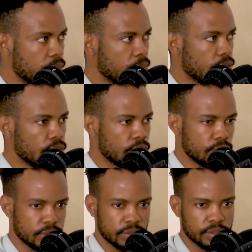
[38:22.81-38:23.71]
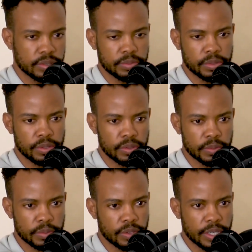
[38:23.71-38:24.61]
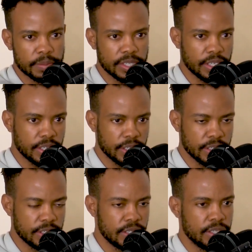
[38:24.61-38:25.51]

bo bo bo MTN,